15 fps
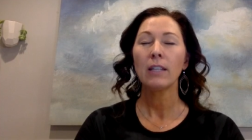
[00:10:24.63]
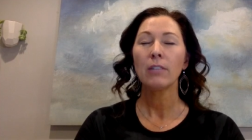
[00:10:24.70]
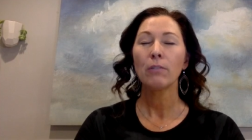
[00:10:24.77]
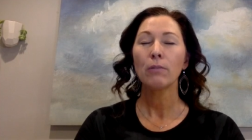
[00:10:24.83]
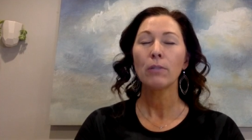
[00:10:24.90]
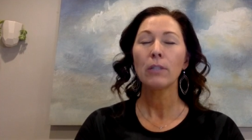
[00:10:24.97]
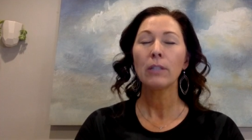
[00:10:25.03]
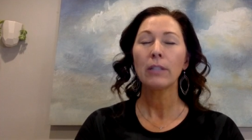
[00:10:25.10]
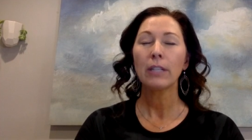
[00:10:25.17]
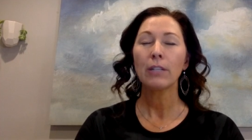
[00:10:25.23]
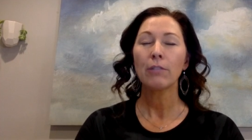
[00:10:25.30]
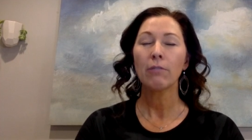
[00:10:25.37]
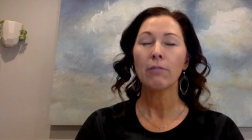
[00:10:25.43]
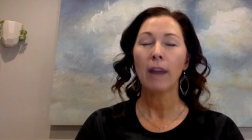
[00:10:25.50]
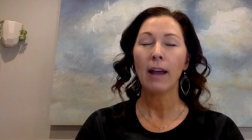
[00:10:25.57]
really
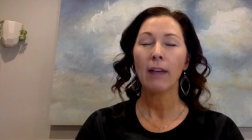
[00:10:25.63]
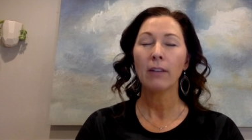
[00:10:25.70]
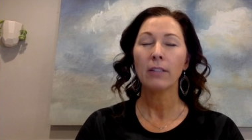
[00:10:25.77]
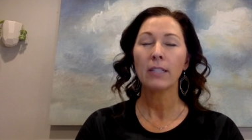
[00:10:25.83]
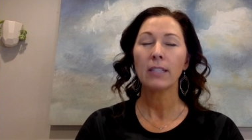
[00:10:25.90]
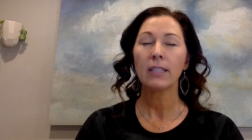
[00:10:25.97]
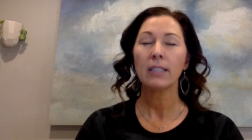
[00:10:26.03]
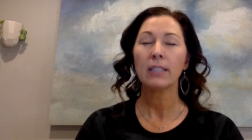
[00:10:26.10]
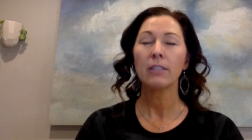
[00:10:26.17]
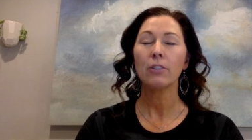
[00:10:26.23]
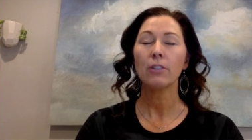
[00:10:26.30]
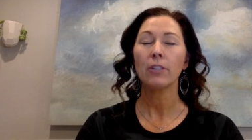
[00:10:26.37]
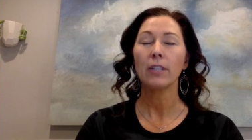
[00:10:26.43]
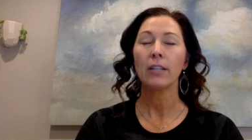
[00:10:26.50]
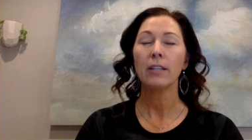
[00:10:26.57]
grounding
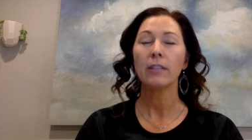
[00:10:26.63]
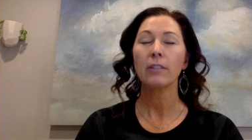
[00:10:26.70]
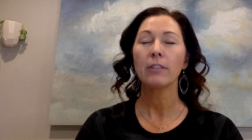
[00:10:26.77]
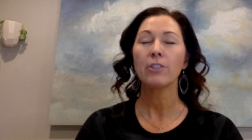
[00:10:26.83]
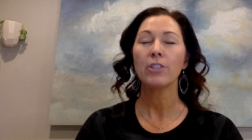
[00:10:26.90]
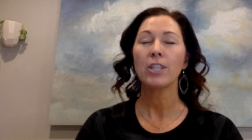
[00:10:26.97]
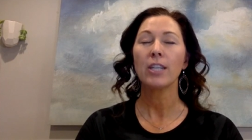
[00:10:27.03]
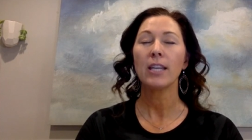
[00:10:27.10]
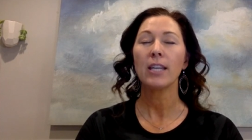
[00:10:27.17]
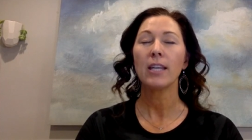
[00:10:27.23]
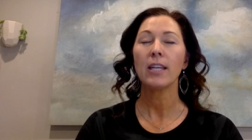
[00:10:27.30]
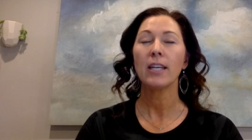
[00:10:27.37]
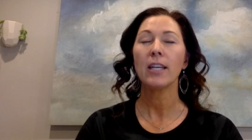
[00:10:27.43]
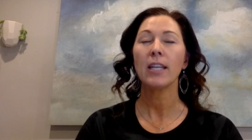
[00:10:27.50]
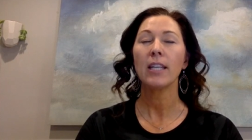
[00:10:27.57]
your energy
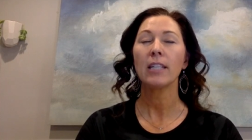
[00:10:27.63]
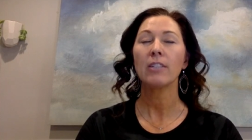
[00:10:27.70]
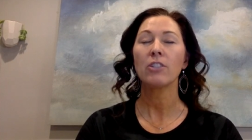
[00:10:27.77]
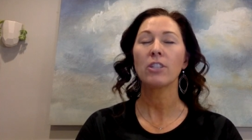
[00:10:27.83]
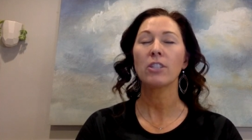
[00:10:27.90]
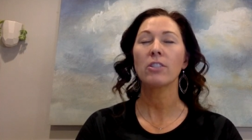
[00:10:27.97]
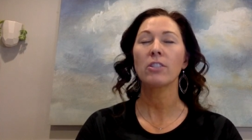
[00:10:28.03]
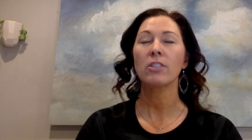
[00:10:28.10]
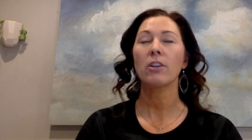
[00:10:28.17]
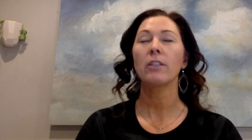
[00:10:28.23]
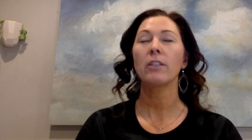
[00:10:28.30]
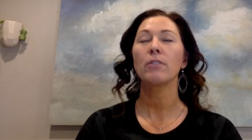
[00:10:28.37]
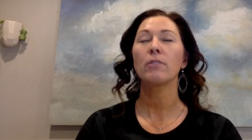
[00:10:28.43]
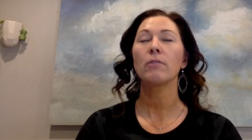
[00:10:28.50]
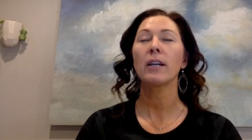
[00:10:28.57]
in and just
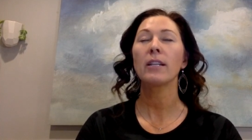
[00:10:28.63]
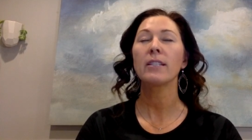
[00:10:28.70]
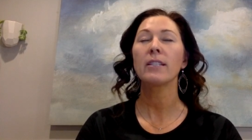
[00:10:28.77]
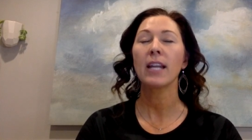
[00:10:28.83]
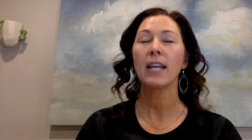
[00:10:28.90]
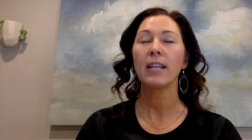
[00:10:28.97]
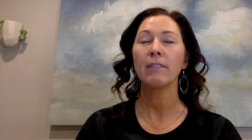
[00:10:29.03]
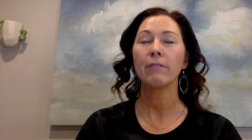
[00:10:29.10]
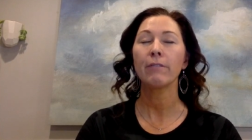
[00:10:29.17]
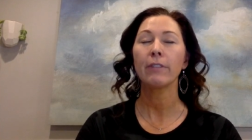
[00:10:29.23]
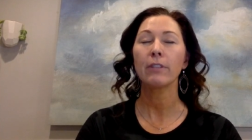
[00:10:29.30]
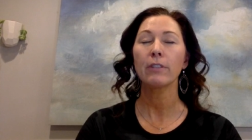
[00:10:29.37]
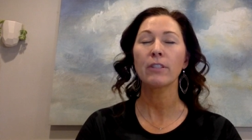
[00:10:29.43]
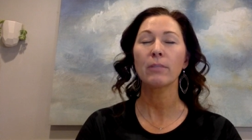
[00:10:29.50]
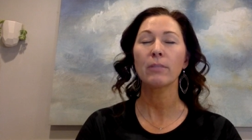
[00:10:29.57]
starting to resonate and
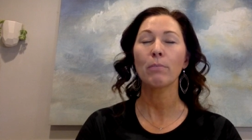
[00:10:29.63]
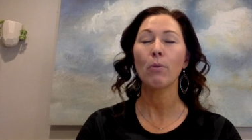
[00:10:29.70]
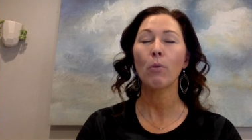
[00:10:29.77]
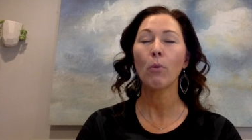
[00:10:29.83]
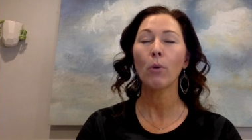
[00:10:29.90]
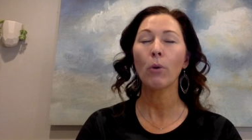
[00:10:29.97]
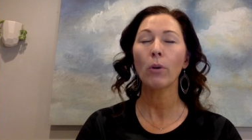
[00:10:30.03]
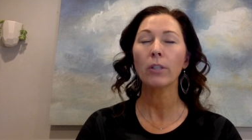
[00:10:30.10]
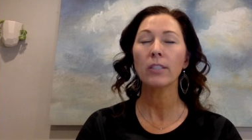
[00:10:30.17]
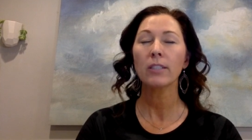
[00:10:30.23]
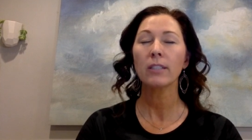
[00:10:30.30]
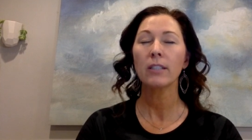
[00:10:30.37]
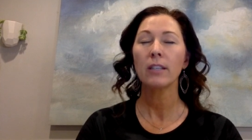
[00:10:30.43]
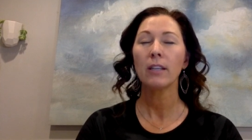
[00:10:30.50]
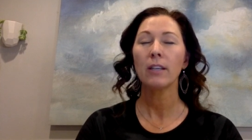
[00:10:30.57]
feel support,
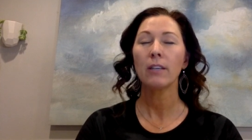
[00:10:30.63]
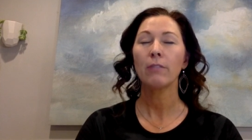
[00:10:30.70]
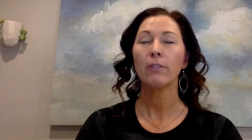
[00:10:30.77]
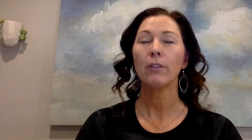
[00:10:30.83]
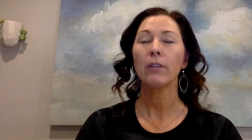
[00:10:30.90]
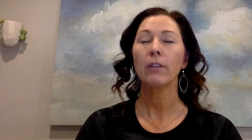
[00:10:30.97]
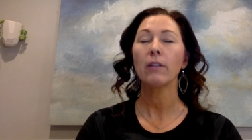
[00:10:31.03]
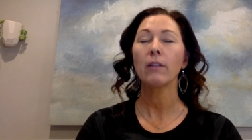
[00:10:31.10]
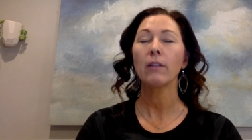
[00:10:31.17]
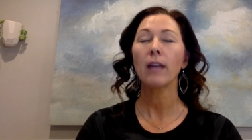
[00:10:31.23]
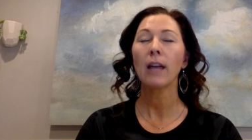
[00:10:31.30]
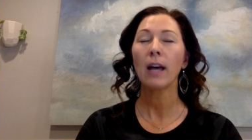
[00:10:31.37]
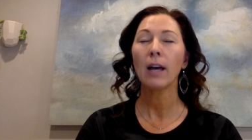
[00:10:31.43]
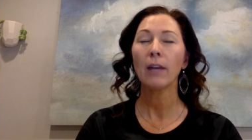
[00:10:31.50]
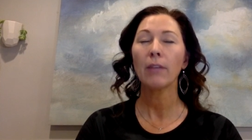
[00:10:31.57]
feel the
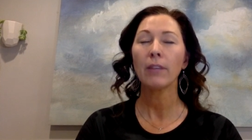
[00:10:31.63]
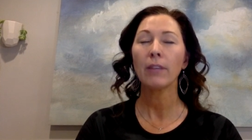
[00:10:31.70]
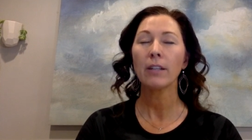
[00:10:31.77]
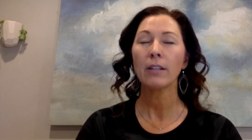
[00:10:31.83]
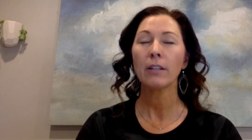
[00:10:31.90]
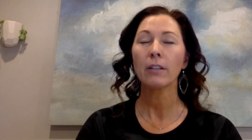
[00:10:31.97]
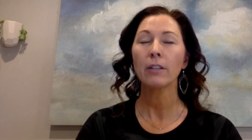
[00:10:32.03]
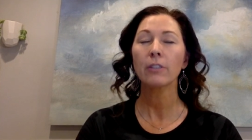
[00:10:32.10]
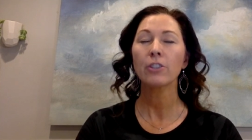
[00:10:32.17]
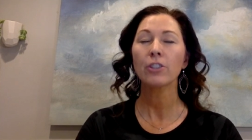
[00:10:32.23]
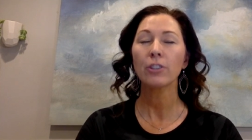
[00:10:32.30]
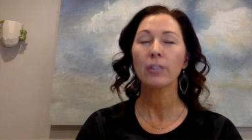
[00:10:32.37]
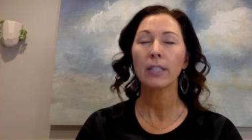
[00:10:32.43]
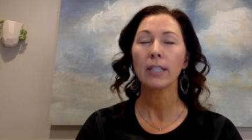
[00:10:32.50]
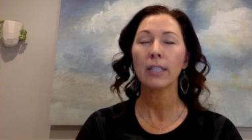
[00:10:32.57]
love and the
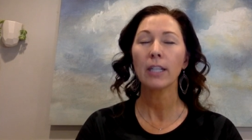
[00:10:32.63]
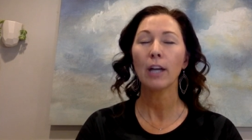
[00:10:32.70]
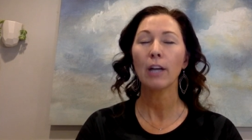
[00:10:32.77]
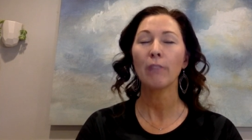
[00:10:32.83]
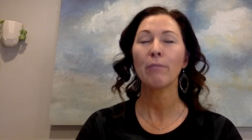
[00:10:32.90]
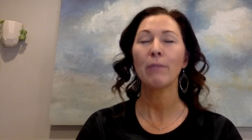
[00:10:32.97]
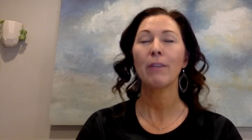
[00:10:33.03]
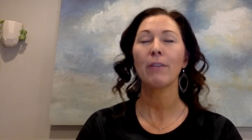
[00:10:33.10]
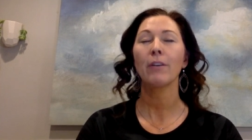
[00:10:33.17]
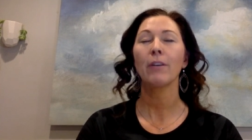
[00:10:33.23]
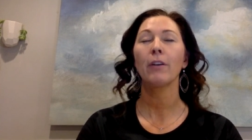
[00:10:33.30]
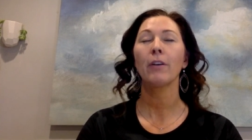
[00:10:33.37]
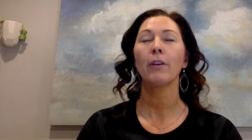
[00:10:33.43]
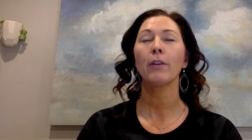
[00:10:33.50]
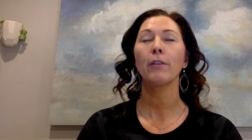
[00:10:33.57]
nurturing of Mother
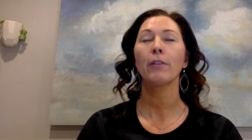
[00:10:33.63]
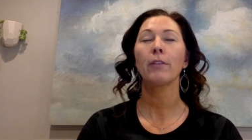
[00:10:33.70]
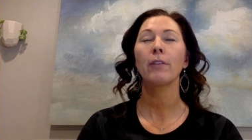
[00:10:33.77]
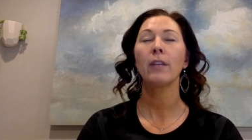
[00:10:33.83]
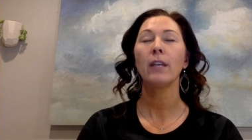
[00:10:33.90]
Earth.